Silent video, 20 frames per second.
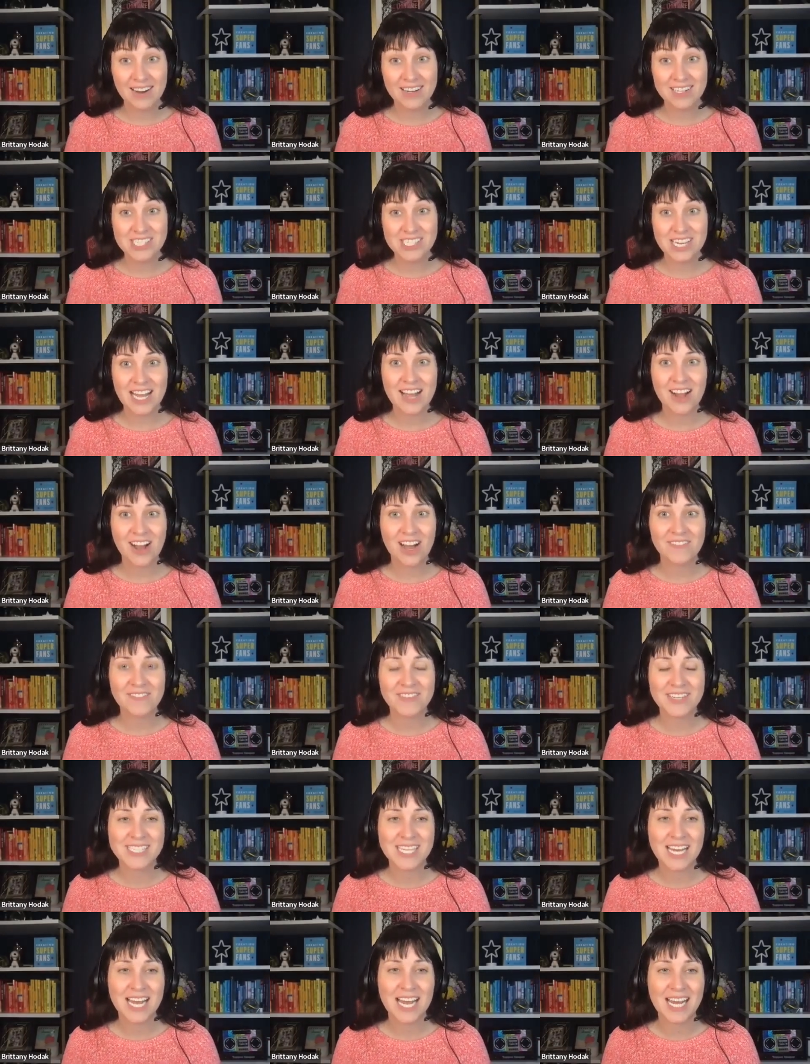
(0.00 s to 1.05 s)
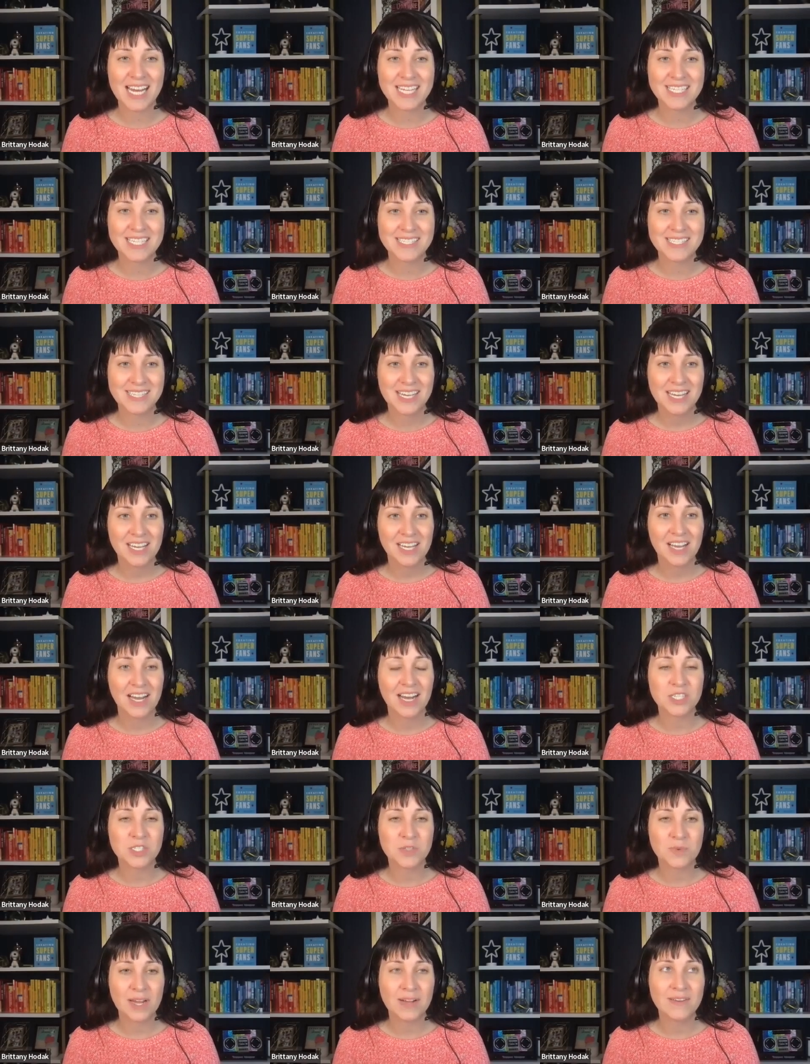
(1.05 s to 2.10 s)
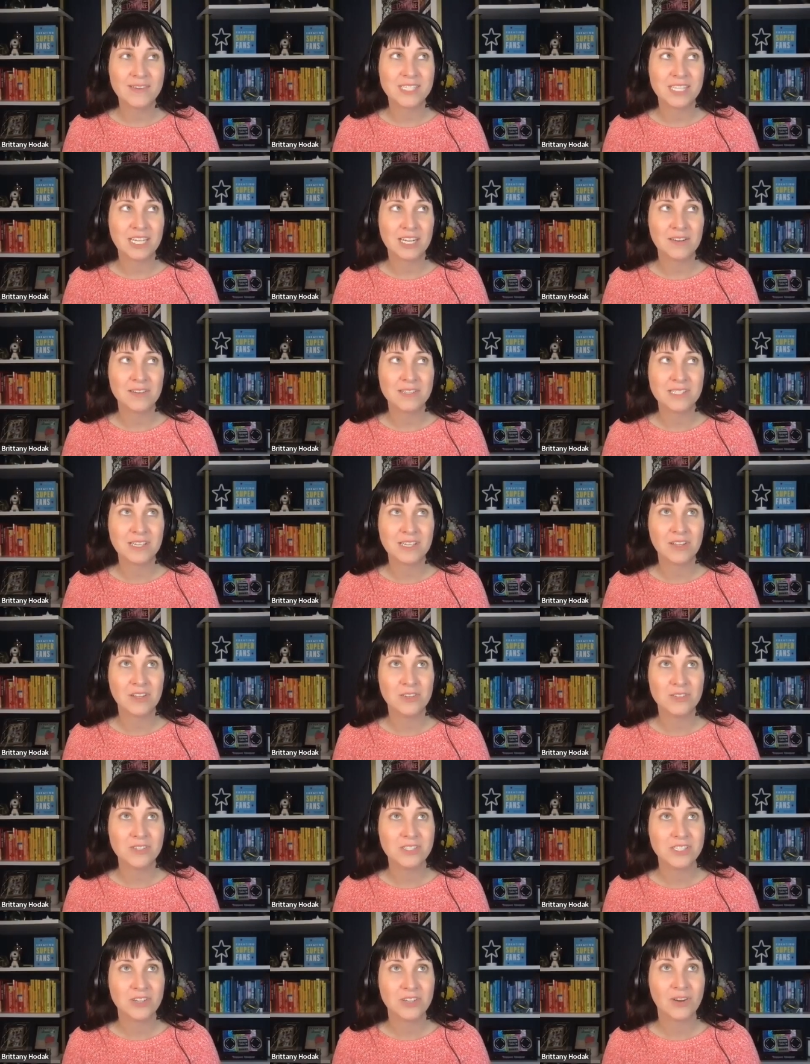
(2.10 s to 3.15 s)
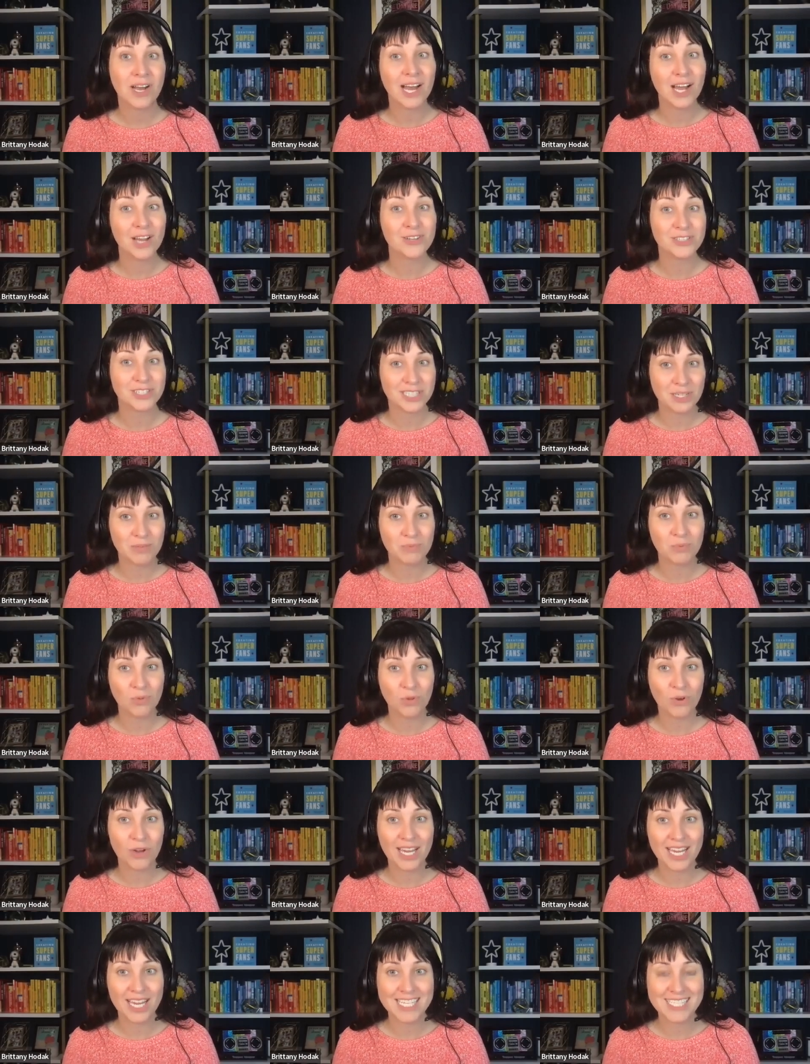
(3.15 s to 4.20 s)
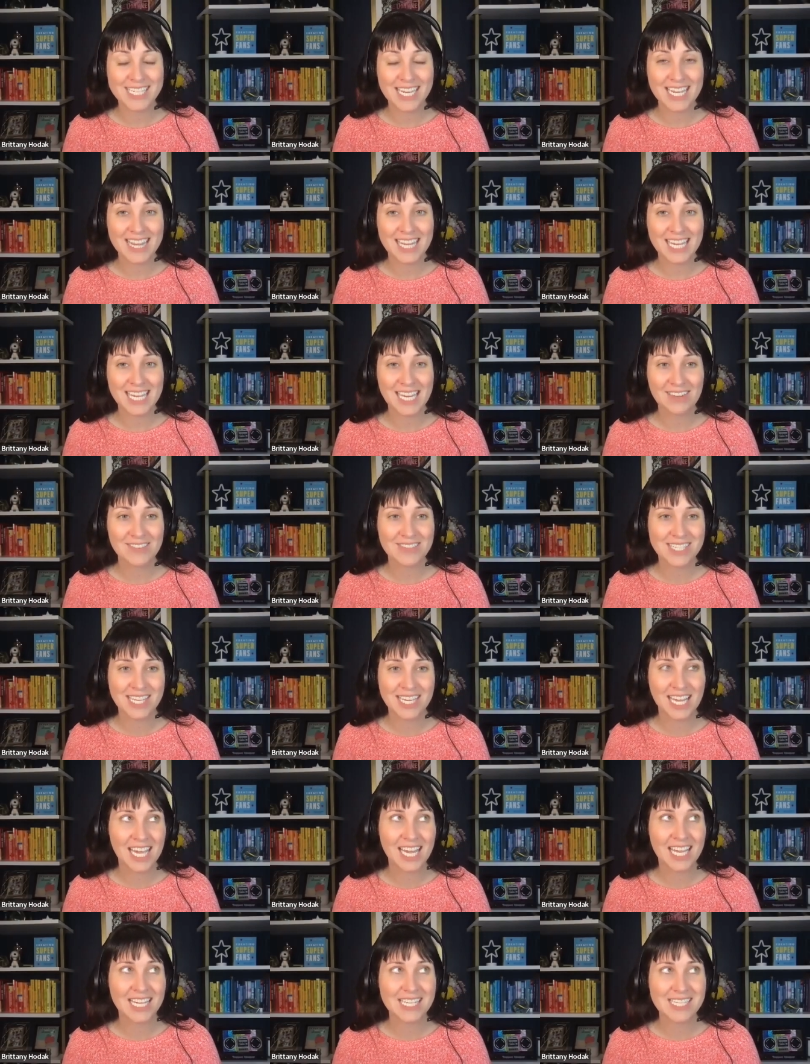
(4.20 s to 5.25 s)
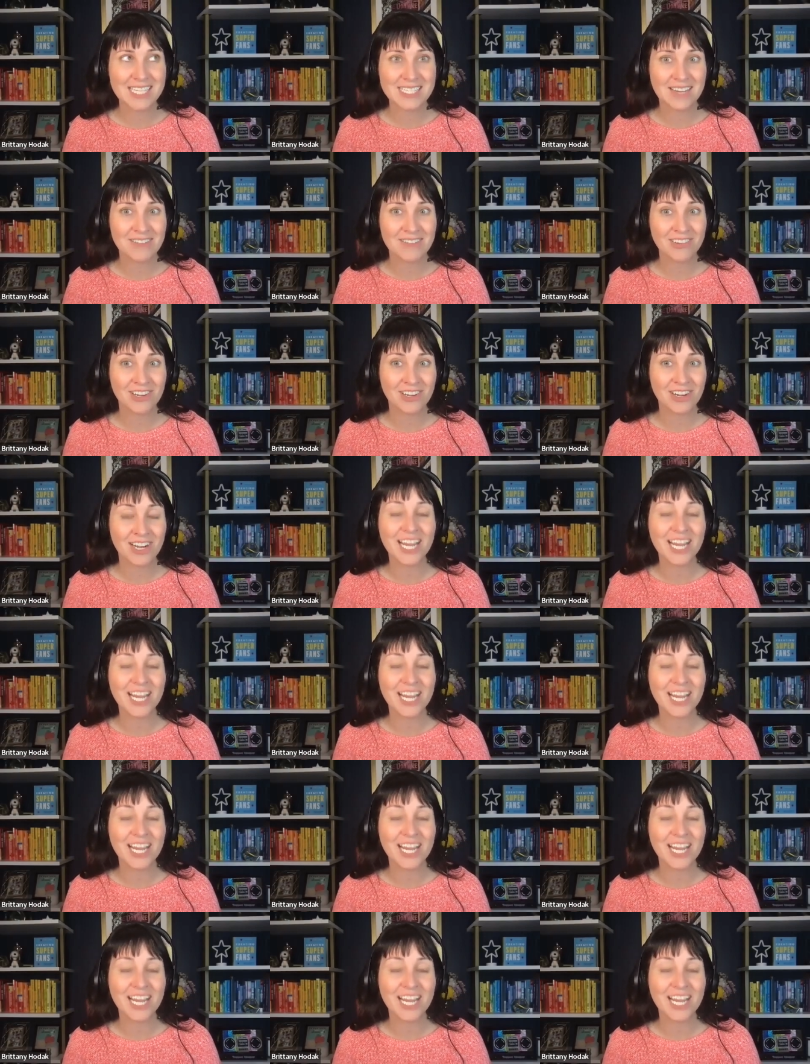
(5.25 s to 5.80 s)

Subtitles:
Our Chennai office has, gosh, when I was there, it was close to 100 employees. I think it was like 87 or